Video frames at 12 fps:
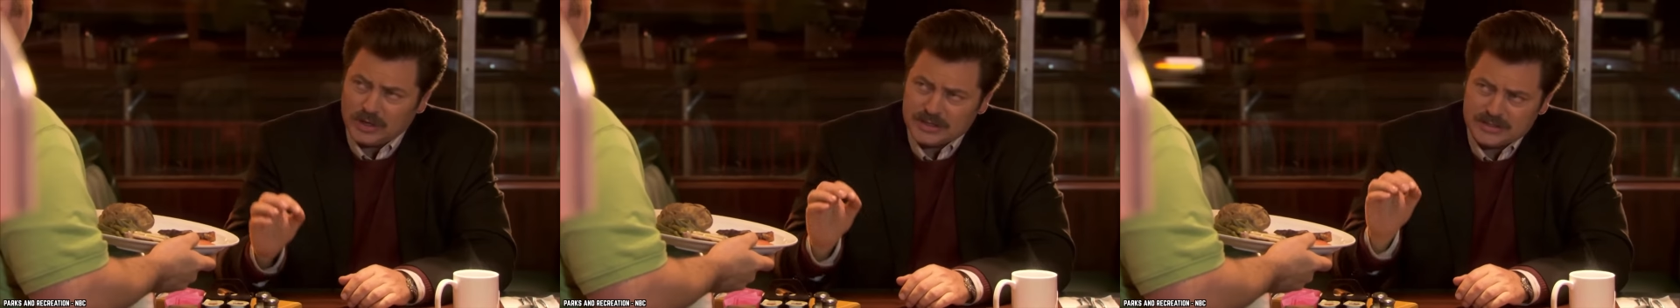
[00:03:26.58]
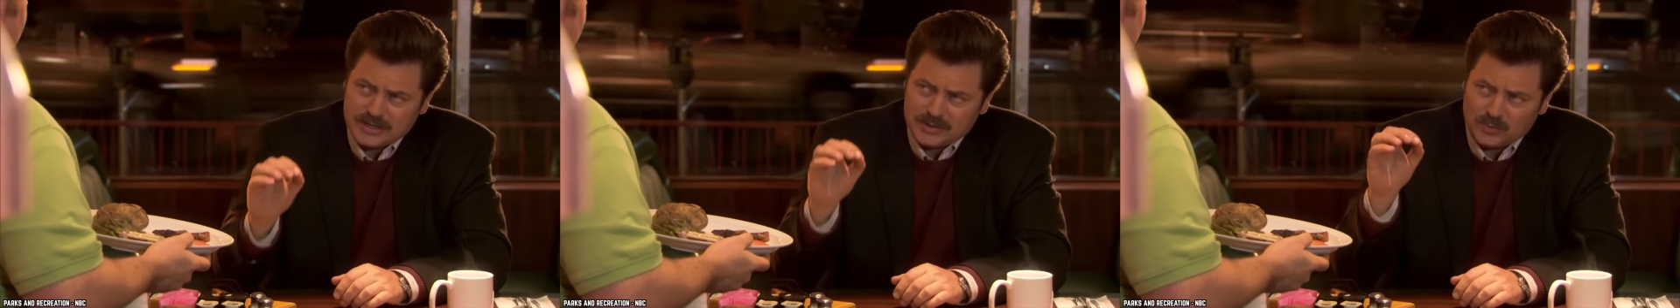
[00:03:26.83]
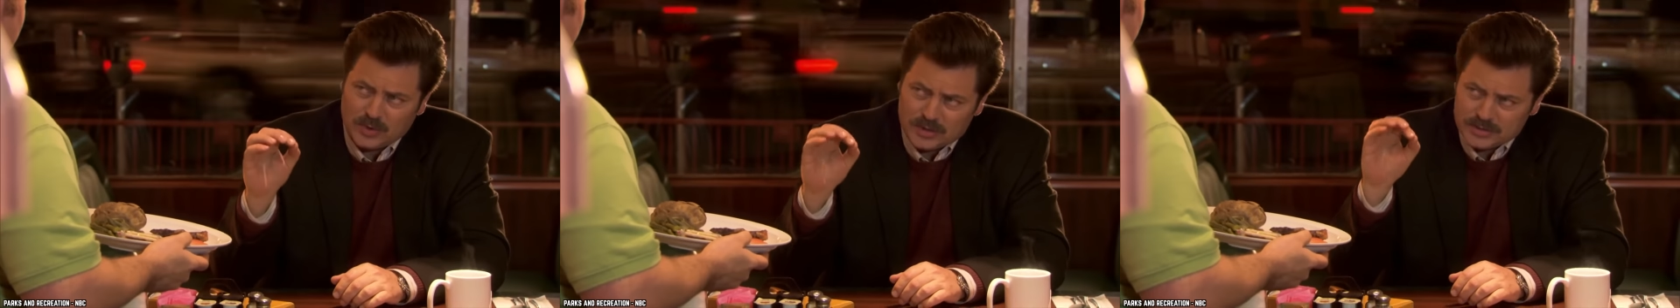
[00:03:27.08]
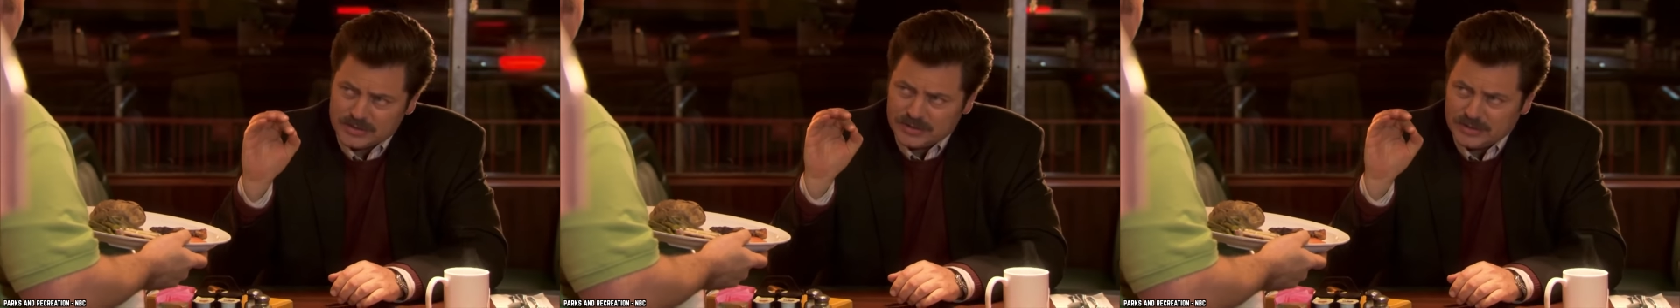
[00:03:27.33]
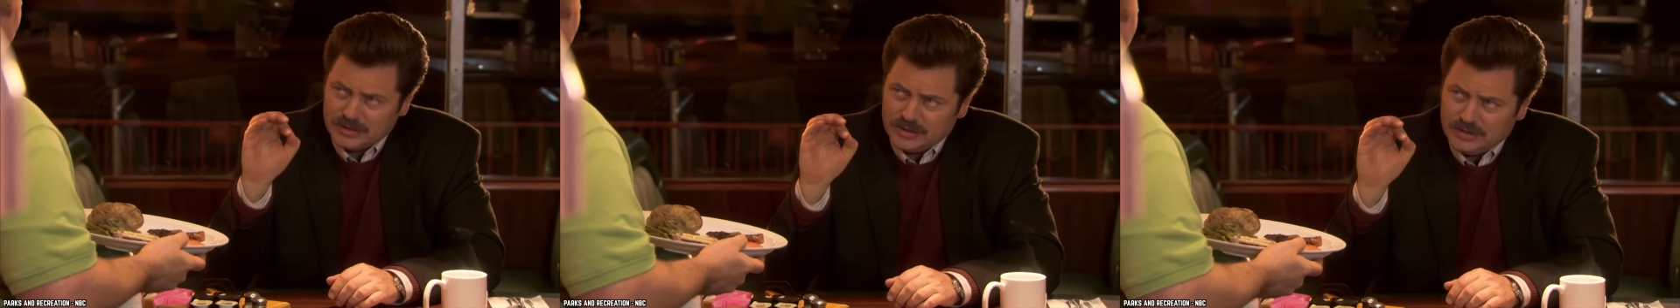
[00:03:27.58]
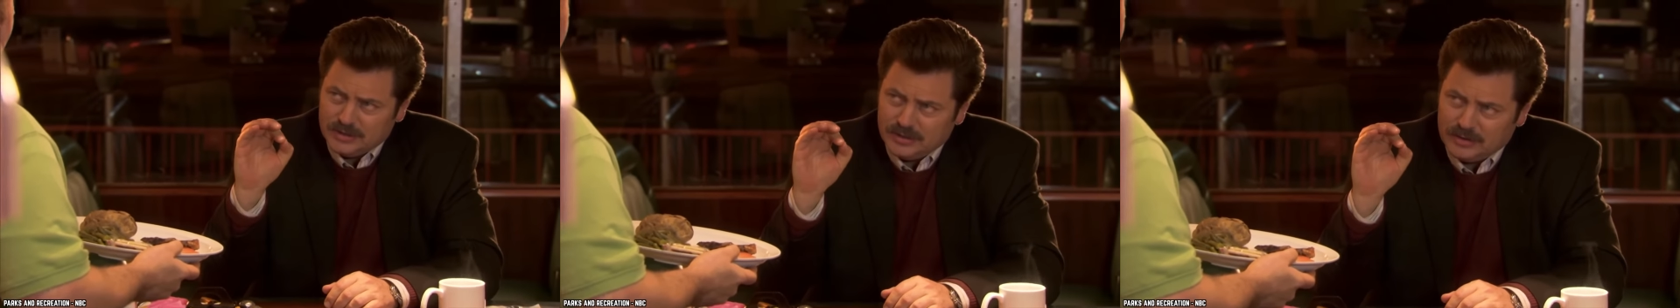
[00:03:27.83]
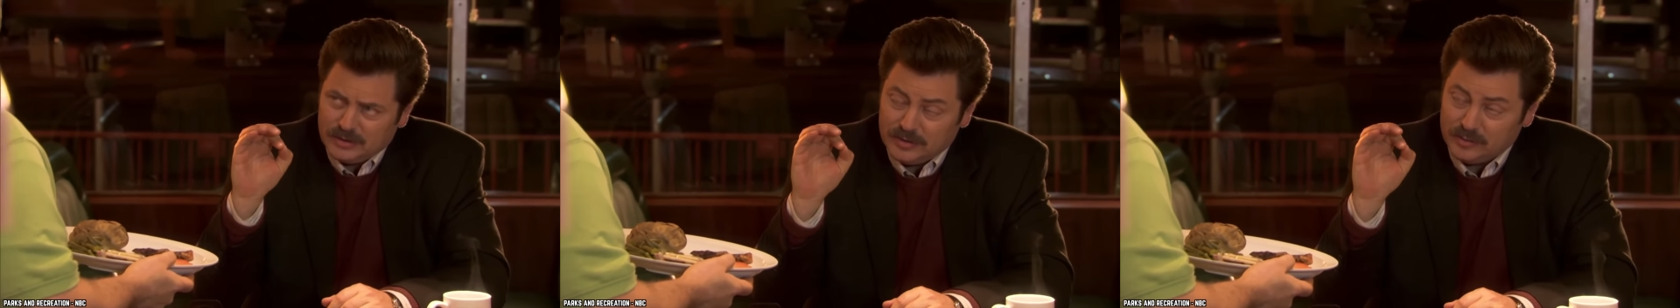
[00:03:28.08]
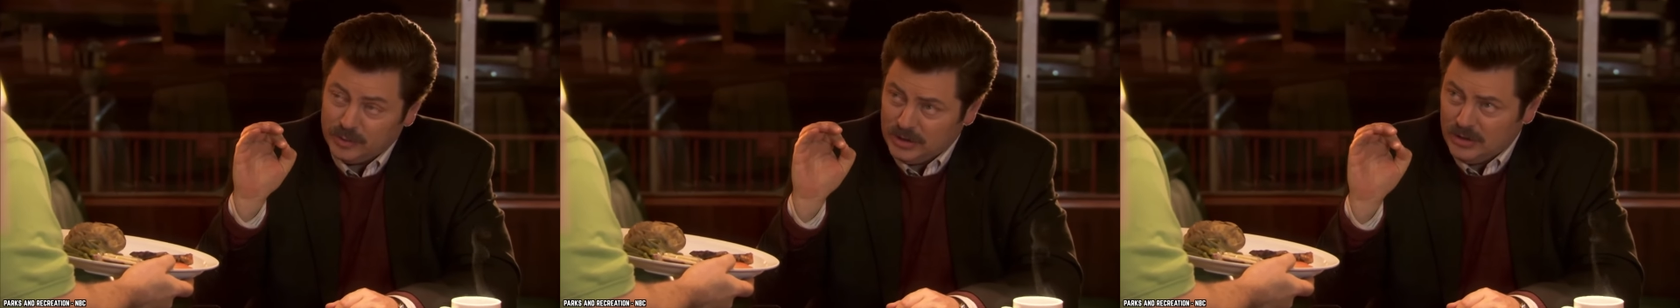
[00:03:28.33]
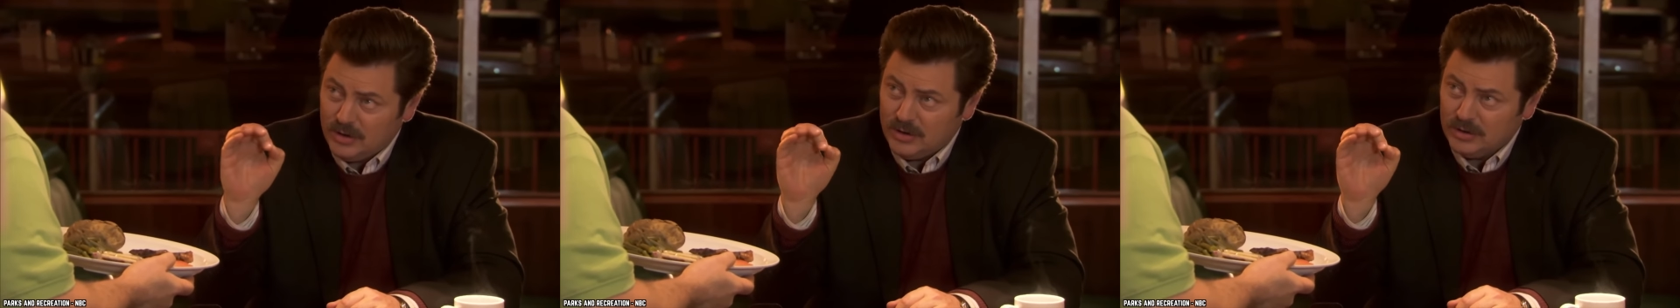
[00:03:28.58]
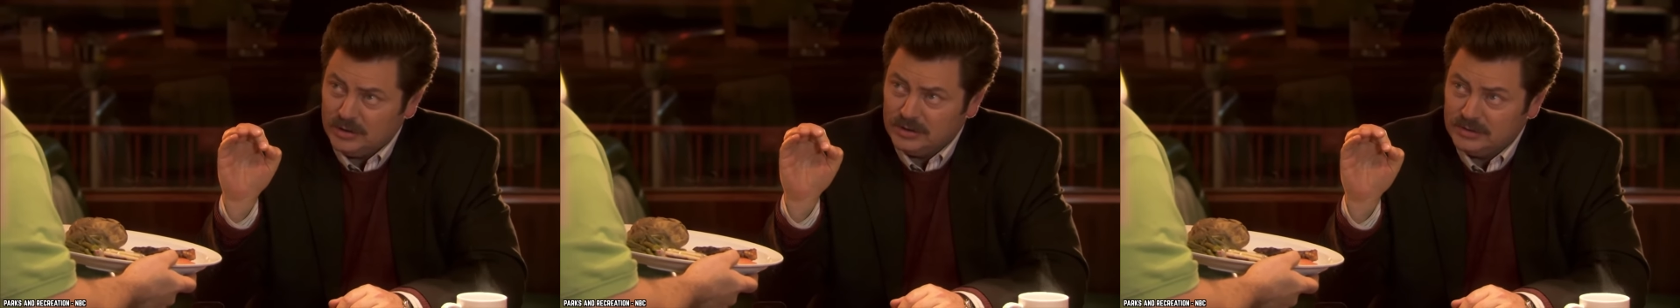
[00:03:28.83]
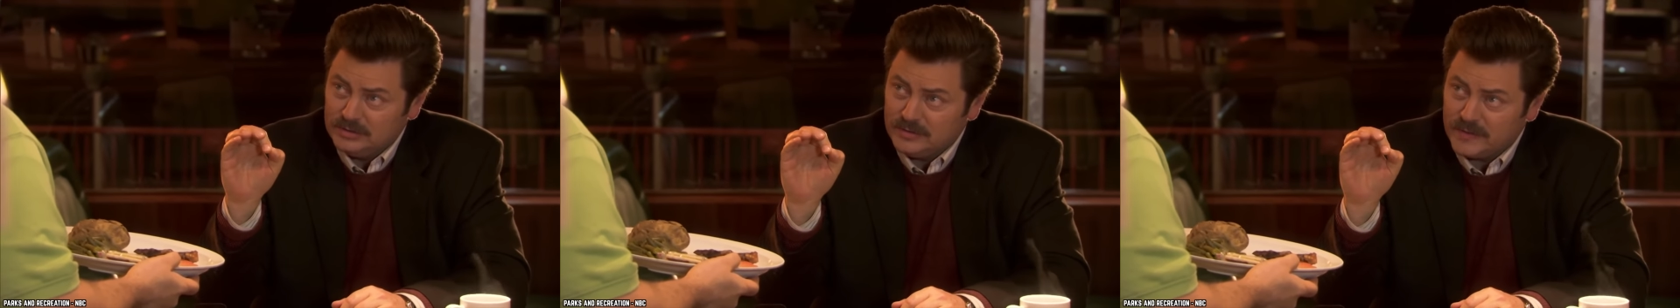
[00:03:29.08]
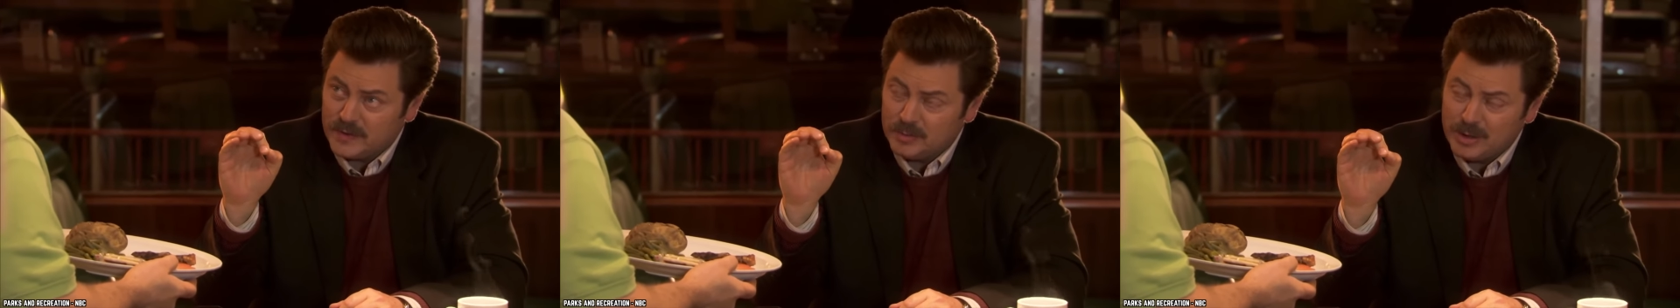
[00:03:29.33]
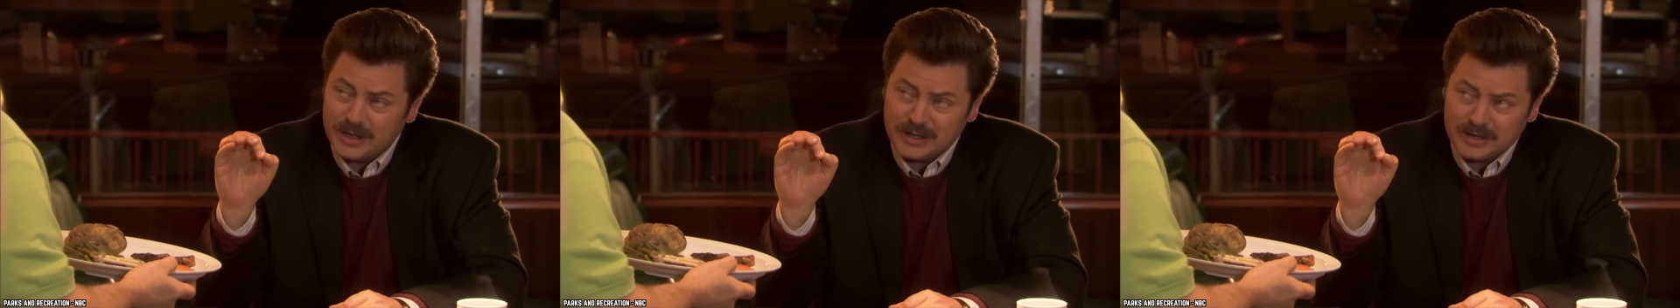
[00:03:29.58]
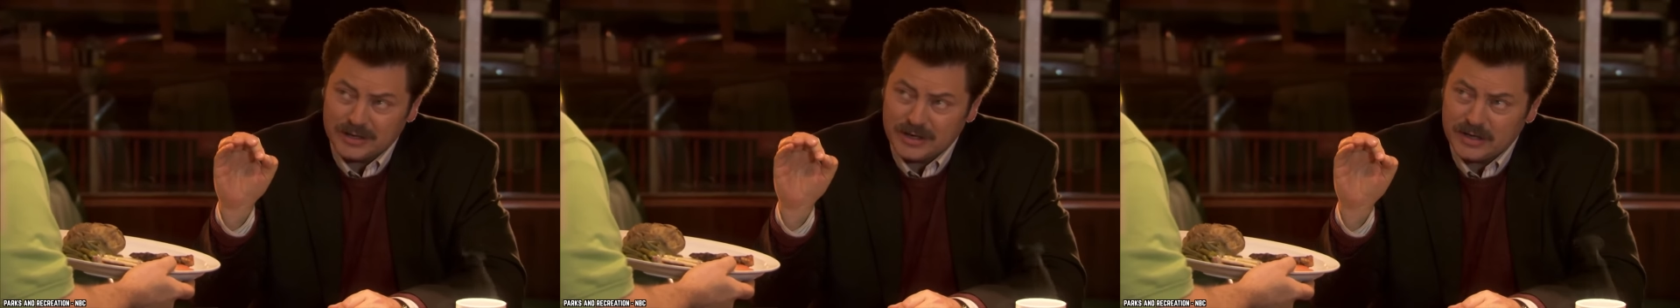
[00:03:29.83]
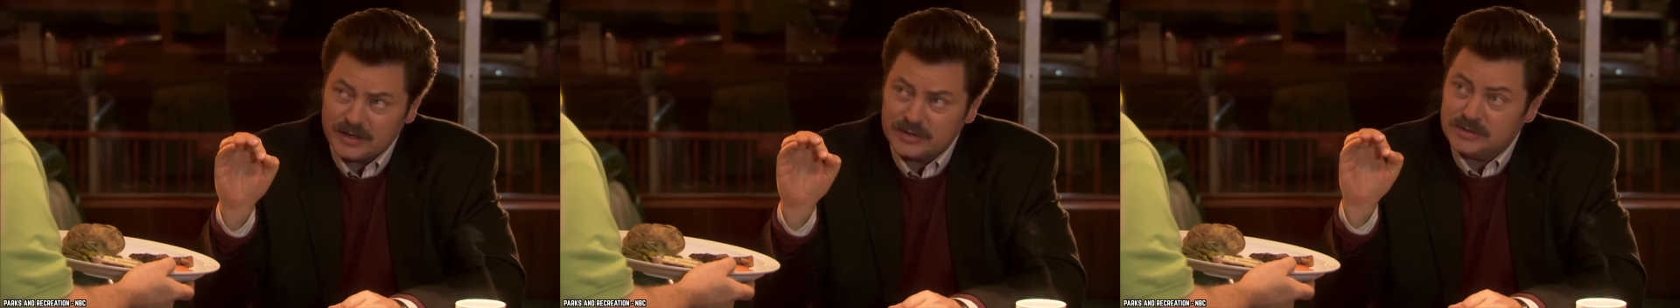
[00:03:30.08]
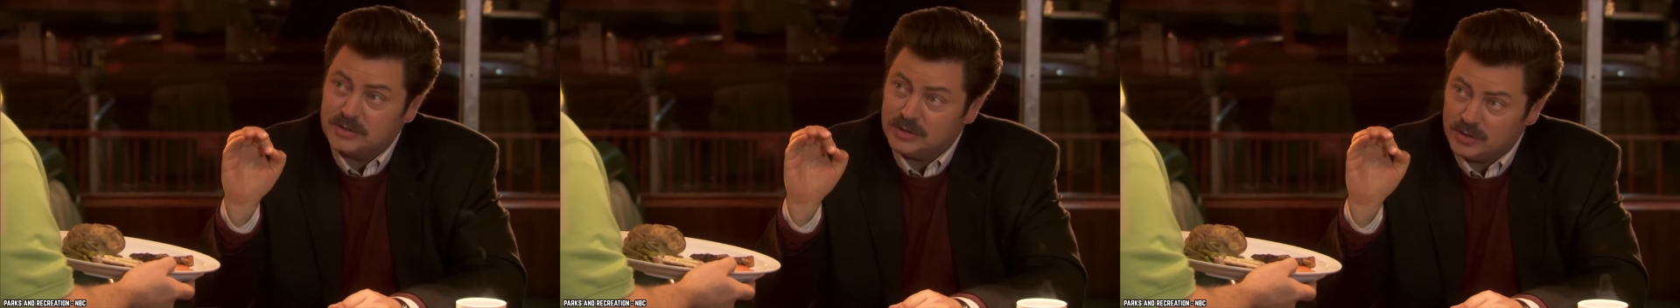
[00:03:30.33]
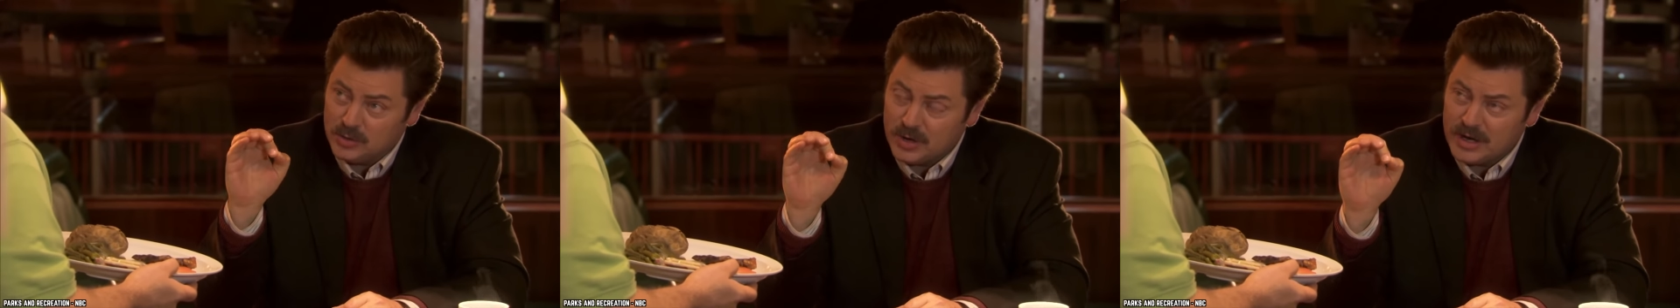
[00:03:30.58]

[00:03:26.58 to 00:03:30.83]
What I said was, give me all the bacon and eggs you